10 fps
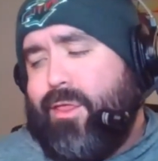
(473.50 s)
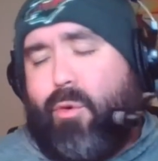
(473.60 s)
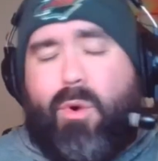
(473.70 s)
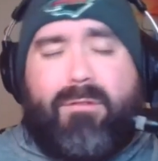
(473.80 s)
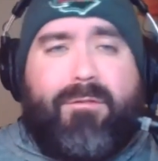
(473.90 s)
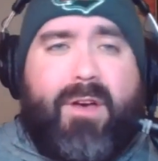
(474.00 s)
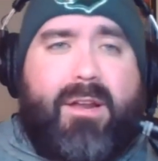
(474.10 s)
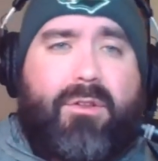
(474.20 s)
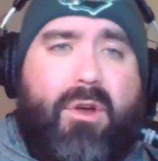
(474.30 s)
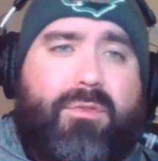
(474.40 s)
The one
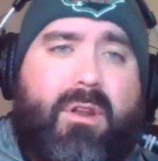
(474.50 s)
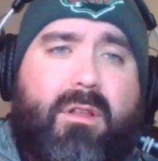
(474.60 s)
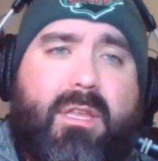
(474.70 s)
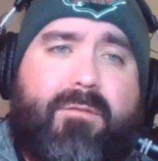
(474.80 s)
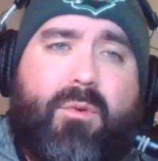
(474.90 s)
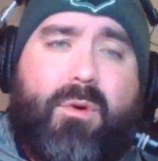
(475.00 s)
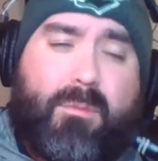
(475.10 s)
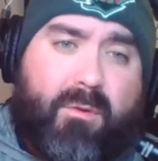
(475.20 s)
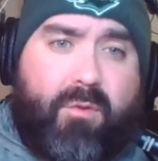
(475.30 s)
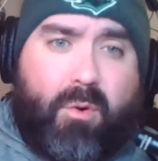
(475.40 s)
final note that I'll leave you
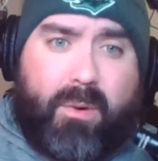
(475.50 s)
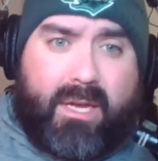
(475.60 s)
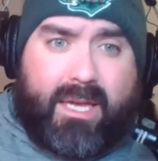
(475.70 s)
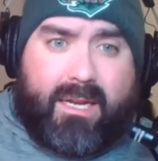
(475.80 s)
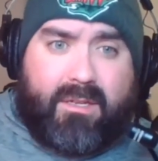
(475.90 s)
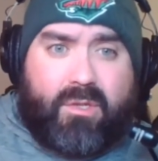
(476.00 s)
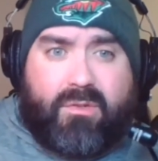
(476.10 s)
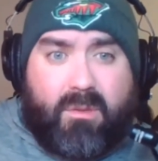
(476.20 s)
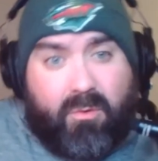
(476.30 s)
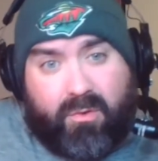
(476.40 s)
with before we get into
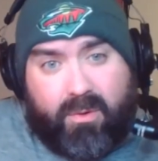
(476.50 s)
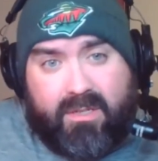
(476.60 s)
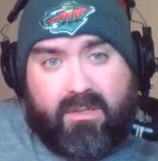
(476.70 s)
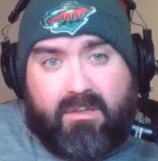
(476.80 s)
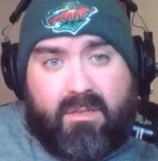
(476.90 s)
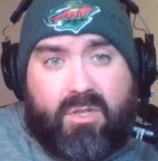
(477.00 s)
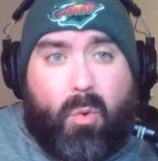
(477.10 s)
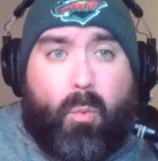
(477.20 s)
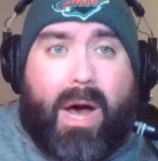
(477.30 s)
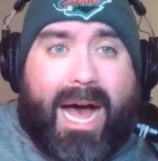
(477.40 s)
some of the reasons as to
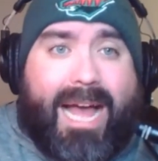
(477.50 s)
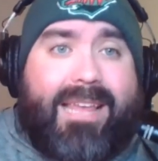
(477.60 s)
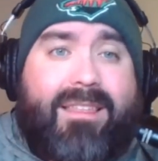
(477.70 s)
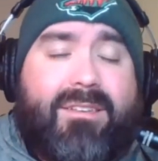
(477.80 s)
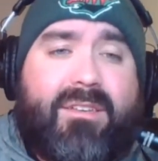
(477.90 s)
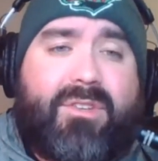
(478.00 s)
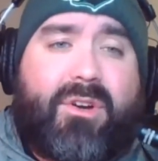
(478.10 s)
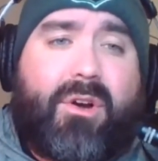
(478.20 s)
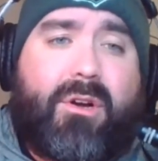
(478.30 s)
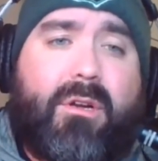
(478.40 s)
why this has
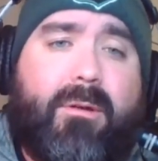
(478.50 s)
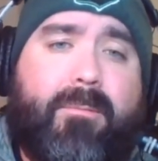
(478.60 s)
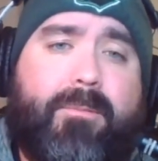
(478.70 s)
occurred